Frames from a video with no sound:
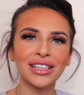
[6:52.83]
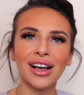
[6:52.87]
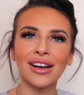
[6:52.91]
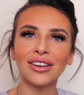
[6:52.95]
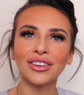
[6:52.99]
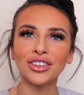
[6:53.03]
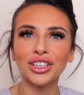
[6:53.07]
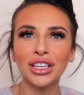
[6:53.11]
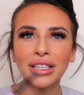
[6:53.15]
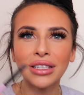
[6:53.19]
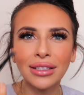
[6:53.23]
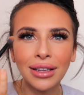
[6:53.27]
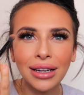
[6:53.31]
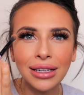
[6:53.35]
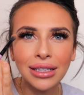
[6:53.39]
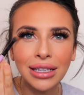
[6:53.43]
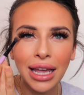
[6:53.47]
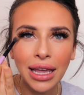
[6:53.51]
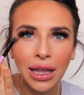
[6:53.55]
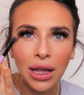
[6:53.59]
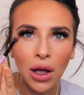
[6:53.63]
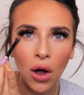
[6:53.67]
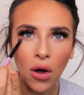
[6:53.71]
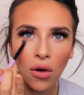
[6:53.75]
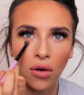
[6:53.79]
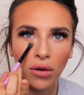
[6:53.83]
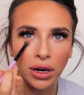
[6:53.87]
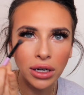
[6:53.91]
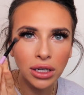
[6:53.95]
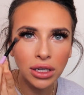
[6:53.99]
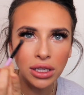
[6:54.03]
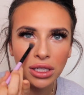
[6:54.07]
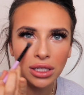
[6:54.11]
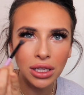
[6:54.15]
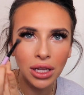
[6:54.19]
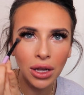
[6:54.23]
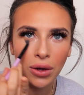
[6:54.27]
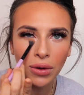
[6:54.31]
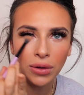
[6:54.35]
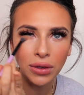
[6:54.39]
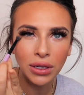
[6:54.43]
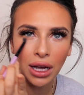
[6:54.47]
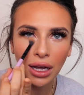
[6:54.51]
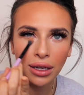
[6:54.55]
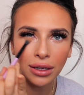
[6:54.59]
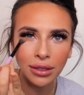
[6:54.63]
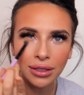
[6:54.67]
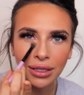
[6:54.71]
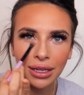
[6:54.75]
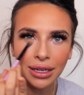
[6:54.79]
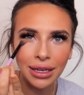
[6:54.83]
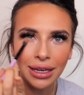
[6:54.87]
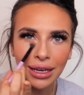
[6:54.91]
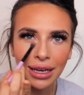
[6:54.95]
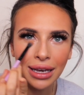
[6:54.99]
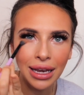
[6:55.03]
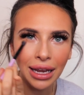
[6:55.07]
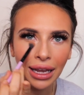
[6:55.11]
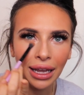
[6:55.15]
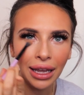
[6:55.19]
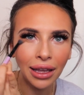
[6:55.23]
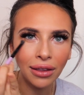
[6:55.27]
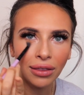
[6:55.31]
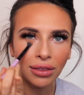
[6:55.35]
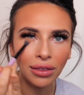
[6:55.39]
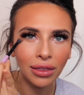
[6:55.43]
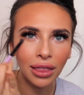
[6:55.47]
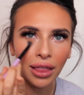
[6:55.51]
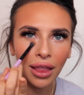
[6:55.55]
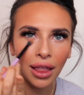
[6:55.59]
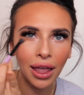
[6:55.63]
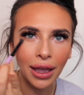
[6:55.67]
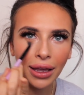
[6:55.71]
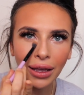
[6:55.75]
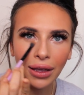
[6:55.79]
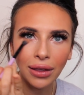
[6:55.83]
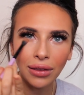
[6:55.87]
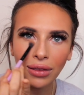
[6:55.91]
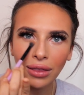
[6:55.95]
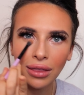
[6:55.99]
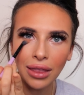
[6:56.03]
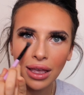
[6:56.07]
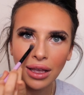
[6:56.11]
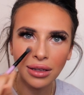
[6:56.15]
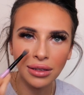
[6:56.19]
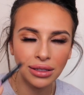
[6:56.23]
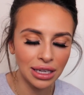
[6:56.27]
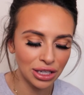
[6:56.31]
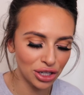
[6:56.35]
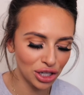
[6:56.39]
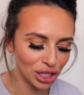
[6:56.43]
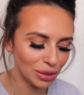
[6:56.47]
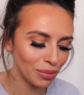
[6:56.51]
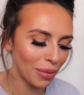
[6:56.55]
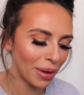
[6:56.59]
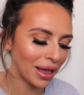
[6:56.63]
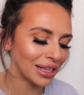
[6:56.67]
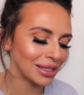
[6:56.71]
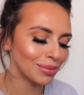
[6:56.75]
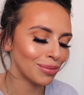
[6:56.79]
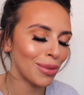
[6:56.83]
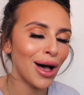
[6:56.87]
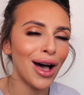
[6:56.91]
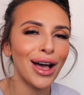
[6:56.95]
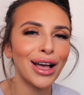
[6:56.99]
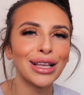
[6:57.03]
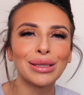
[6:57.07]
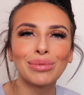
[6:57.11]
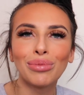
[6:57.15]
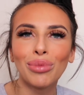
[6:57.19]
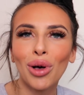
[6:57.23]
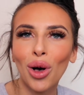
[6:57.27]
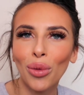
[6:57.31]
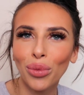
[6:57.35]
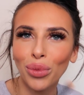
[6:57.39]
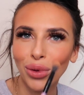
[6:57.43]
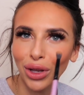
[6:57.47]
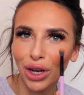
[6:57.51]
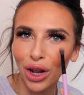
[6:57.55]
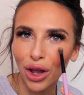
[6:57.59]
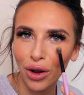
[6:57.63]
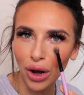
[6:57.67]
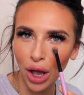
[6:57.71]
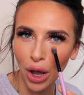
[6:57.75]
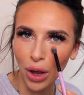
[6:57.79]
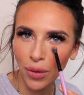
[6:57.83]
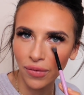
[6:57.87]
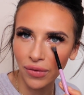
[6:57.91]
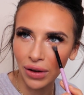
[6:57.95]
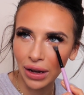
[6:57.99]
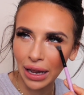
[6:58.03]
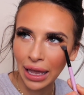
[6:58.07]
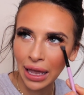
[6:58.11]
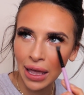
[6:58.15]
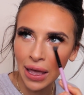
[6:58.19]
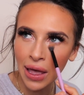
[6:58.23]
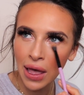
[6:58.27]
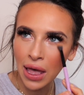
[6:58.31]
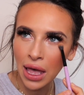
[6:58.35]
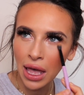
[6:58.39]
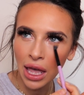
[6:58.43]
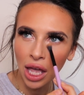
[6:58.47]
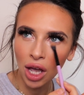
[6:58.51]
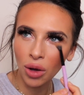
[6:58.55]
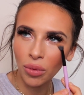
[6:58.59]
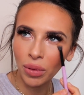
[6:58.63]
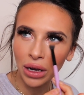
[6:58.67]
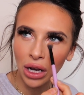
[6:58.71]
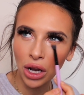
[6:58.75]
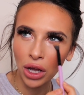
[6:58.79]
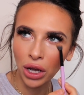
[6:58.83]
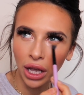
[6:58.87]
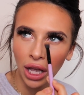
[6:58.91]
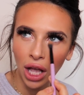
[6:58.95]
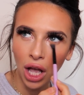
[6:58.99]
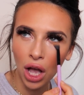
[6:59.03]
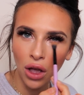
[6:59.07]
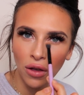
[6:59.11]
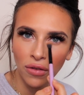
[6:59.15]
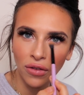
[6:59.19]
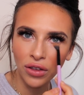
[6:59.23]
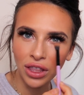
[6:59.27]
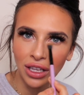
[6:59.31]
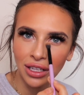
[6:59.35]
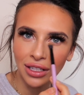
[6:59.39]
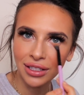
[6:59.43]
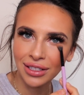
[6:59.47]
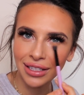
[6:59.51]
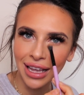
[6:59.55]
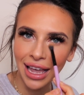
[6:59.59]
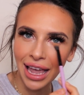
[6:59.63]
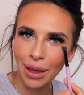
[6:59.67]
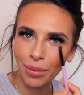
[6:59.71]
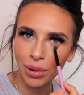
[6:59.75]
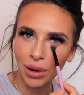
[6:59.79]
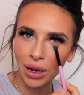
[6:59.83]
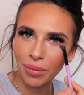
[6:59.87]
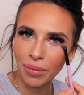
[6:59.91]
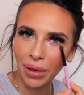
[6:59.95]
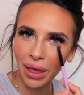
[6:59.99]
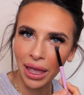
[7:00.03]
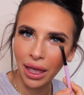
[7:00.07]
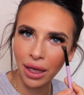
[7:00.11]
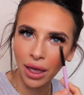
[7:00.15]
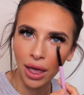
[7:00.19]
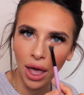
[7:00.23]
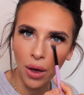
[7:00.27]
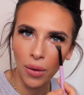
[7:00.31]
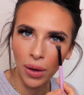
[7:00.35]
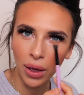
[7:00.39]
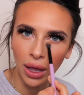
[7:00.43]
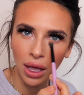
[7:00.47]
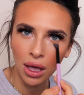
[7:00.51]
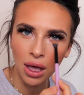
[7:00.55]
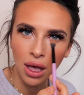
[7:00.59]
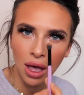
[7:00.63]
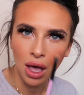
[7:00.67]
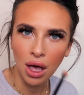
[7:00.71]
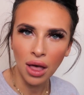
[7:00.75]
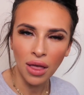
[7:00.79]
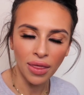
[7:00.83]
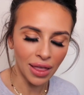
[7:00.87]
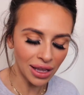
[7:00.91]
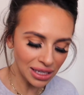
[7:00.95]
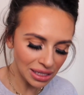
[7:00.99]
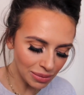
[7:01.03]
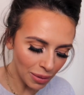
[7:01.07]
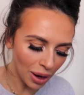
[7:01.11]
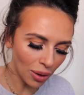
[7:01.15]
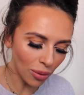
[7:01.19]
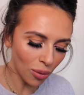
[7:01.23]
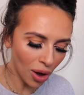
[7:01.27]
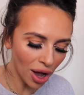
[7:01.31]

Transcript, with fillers: touches, gonna take orange soda underneath like this. It just makes my eyes pop, you know, and hopefully he'll be looking over the table at me and going, that's my